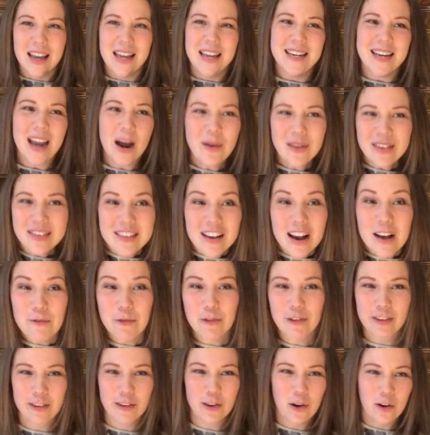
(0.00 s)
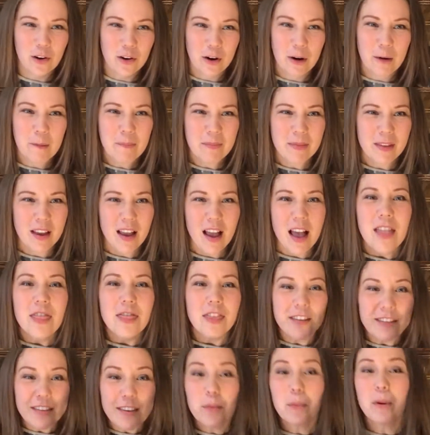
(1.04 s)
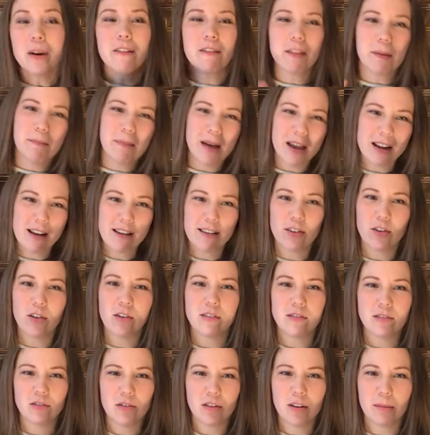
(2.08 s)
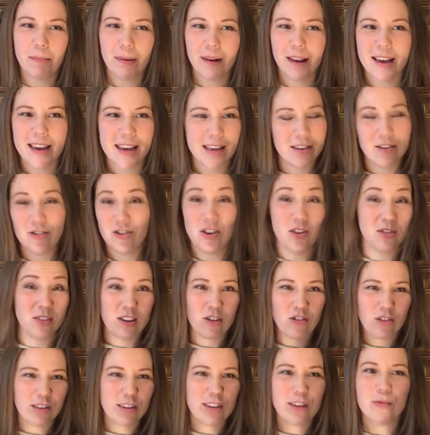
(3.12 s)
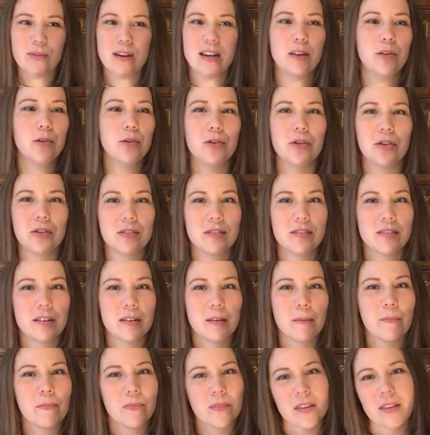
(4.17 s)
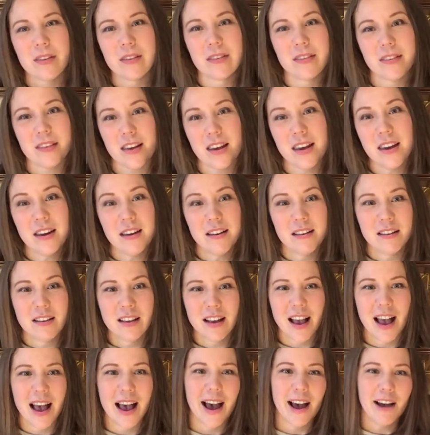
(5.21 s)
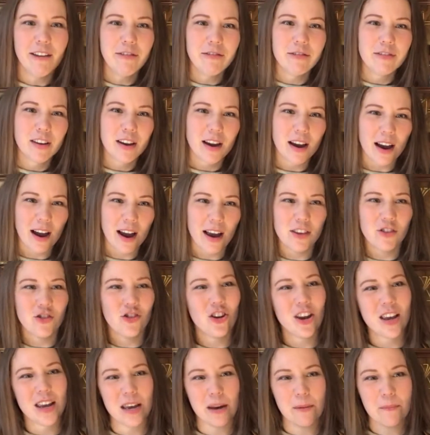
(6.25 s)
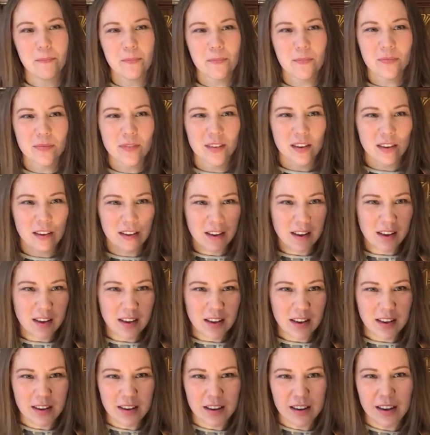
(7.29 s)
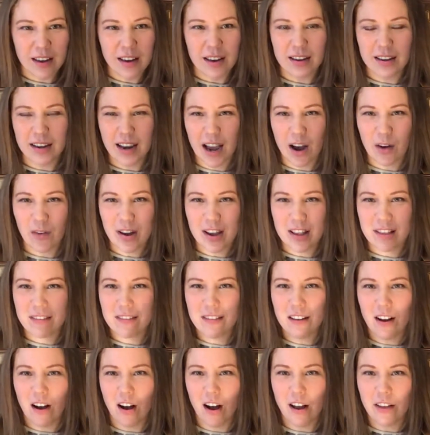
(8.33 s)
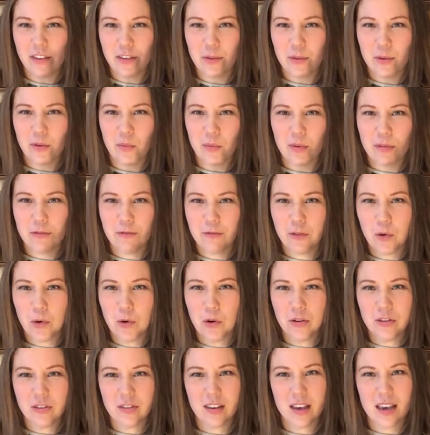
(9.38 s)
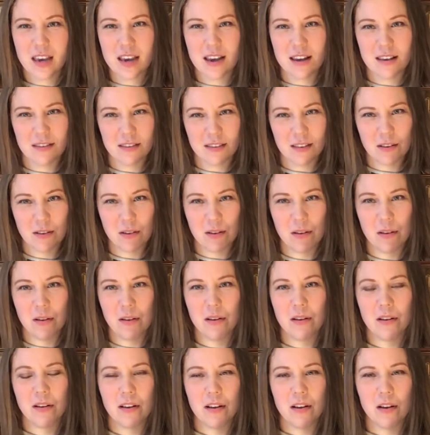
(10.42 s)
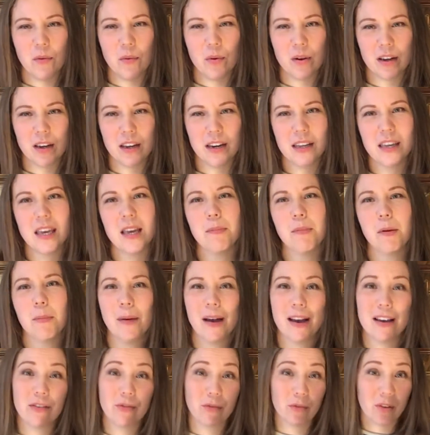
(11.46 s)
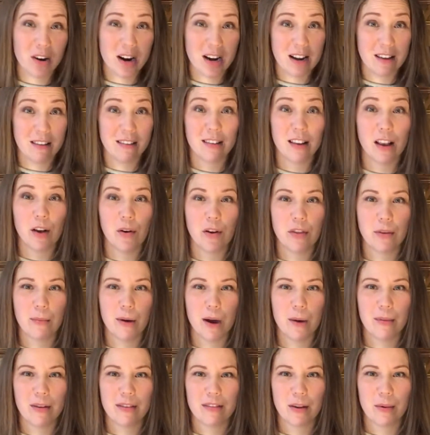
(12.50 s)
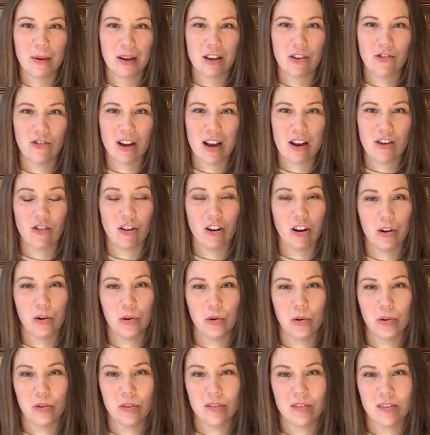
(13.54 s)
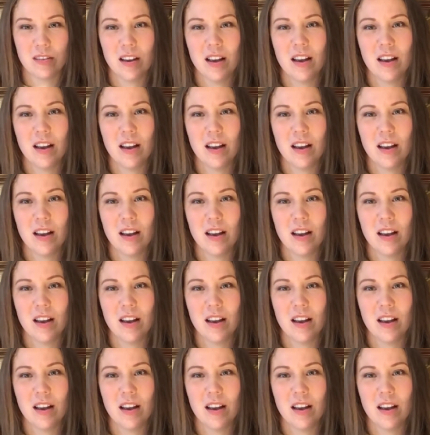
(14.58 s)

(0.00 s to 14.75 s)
Now it's time for a song. This is one of the many songs you can play using just 3 chords: C, F and G. Now it starts with 4 Cs. We're going to keep the pace really slow at the moment so we can change our chords.